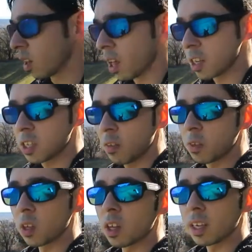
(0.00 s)
A lot of stuff
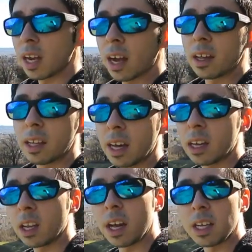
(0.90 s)
to look at,
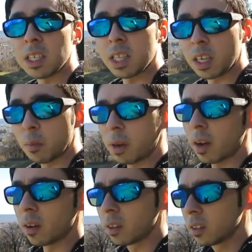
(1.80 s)
analyze, think about.